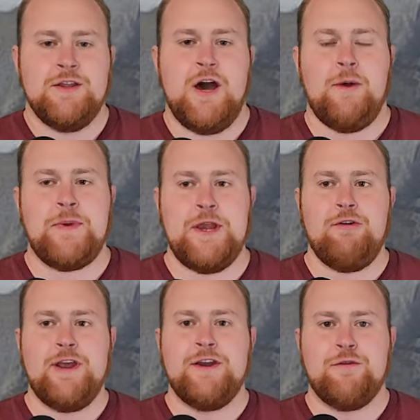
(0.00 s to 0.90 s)
a
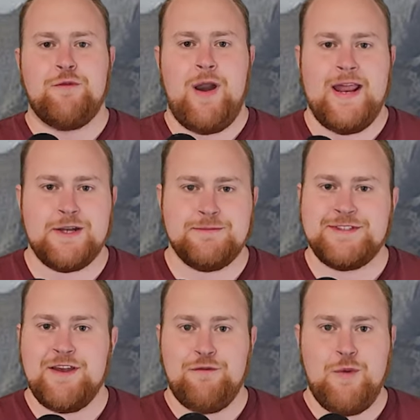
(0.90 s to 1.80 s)
period of random
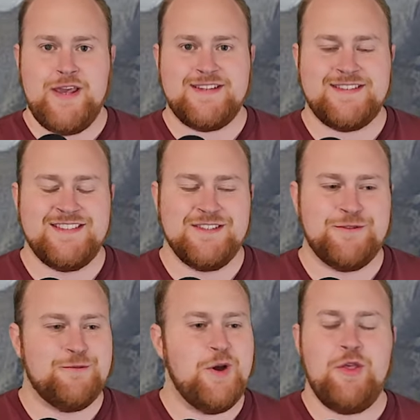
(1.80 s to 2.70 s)
set of weeks
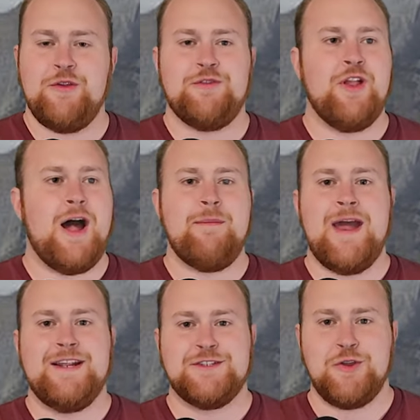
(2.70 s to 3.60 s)
where there's not
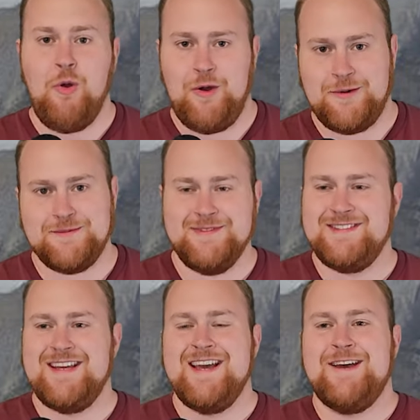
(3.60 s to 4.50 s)
many storms.
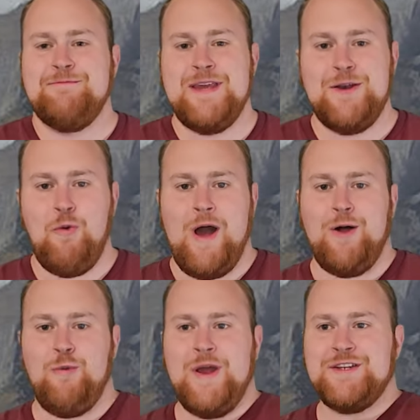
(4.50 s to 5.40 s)

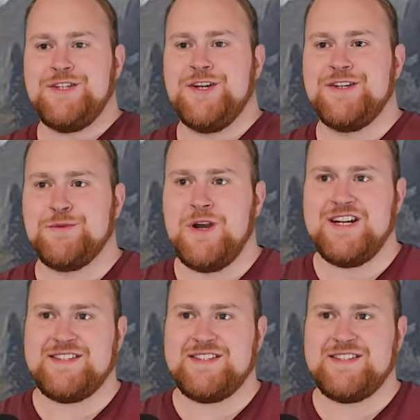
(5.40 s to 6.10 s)
Meanwhile, winters where it's a